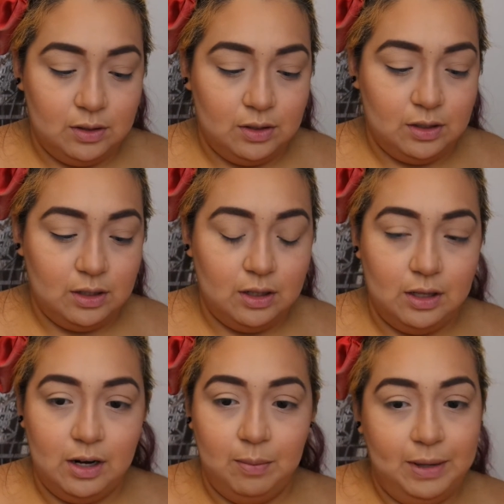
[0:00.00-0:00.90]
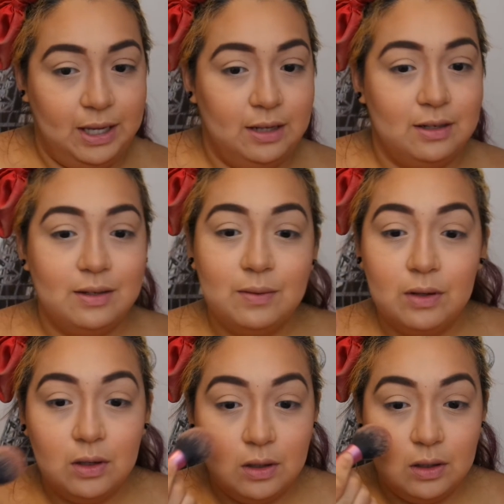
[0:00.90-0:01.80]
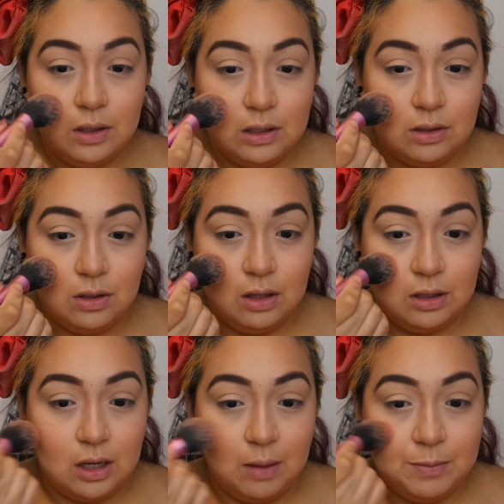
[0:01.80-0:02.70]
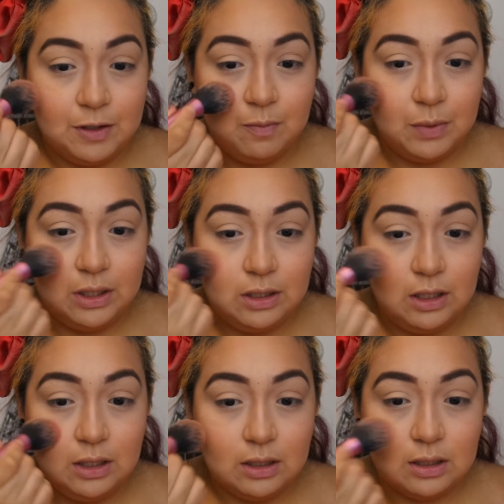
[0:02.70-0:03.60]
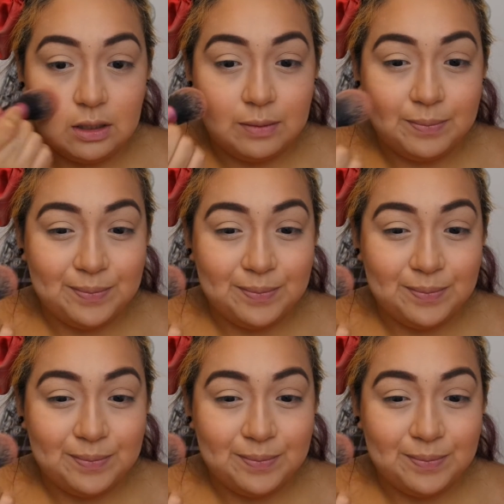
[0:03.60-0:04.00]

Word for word: Just a little bit to the tops of my cheeks.